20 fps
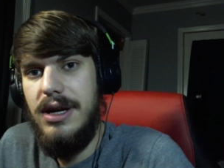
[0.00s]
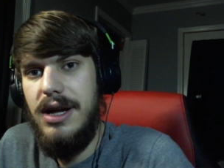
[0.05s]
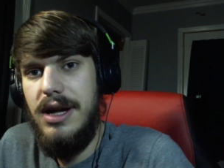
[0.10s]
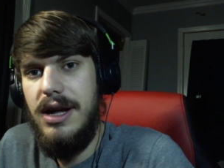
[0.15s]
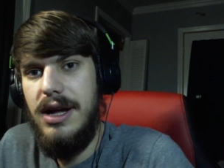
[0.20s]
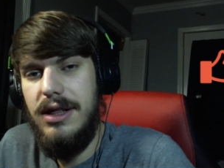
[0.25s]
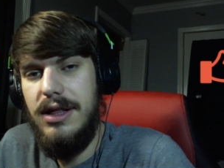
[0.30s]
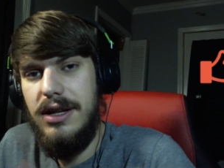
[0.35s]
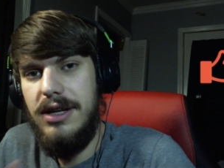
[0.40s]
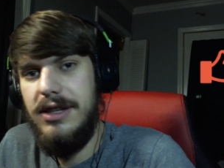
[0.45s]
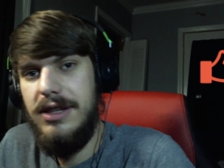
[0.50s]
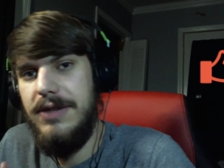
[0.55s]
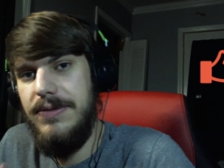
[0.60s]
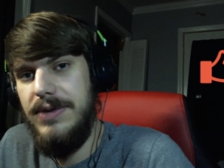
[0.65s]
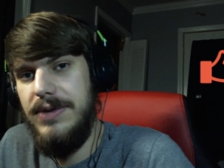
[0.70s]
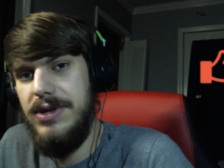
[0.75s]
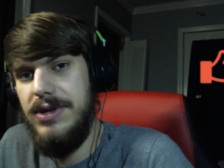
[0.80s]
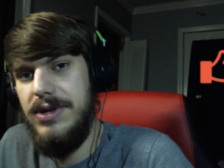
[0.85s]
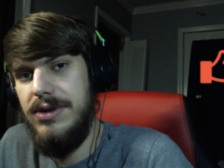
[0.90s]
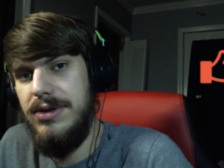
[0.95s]
And like the
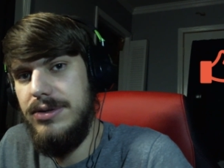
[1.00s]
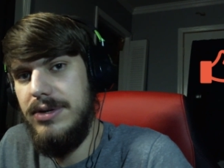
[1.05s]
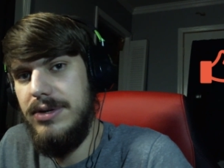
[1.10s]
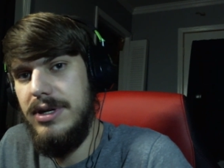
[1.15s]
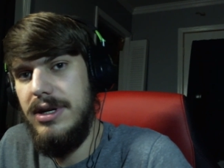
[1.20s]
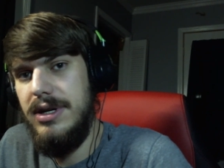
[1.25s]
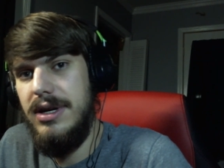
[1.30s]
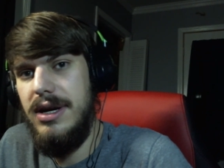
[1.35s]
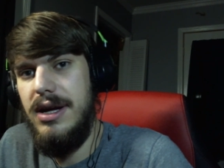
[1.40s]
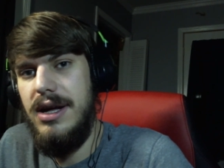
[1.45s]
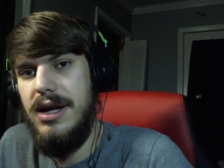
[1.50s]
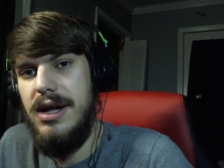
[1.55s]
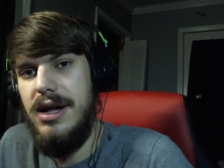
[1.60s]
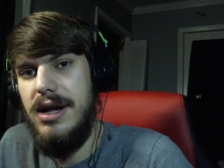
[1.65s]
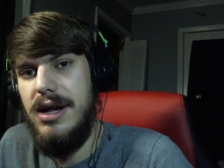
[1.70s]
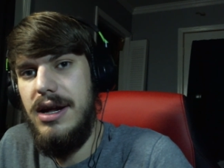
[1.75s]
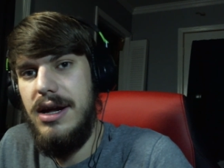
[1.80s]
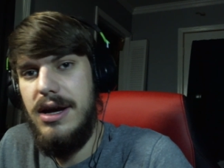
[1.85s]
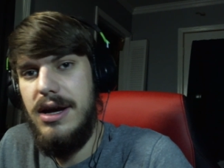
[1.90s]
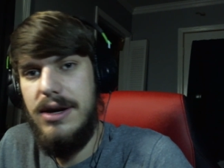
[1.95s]
video, enjoy it.
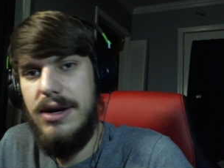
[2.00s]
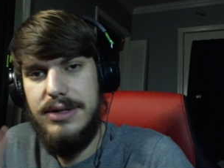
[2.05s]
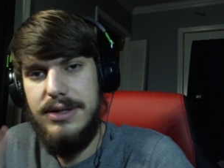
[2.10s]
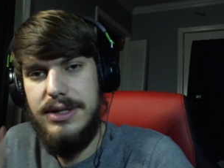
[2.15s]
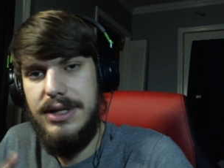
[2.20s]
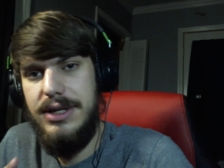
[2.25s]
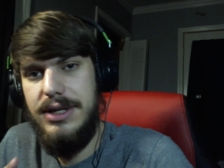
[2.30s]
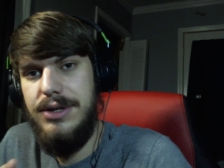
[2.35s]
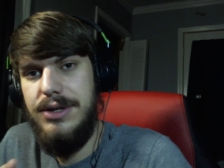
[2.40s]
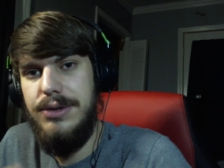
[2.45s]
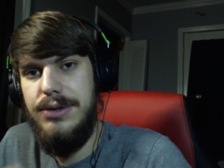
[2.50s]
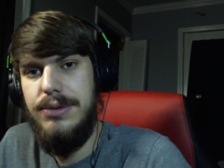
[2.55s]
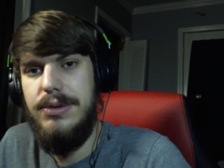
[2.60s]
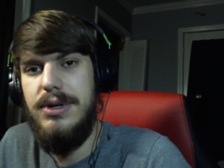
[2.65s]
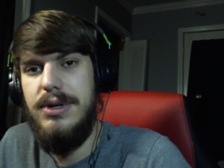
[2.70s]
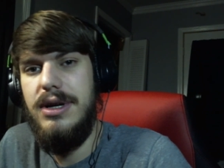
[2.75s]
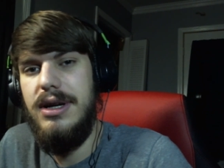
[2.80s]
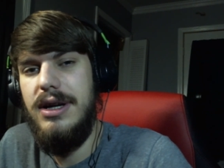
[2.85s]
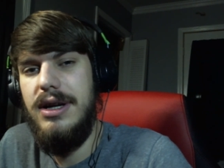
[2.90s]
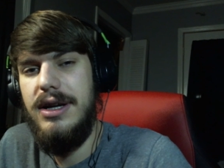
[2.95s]
I'll see you
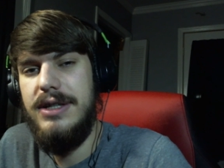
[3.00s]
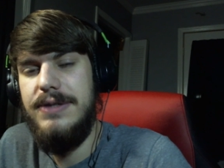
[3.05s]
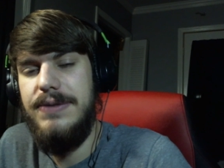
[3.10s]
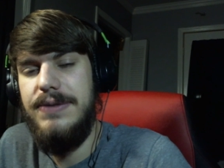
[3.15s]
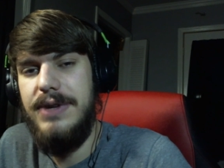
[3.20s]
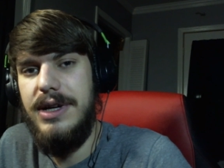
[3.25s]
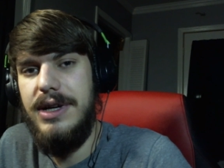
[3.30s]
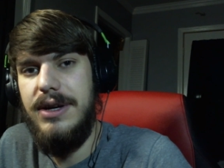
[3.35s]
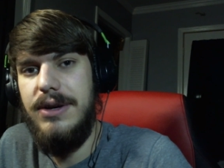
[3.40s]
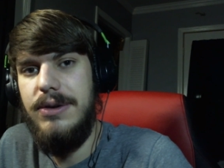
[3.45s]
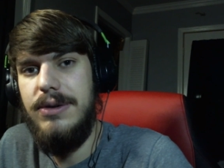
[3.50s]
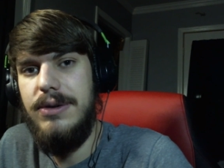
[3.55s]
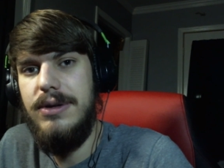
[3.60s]
in the next video.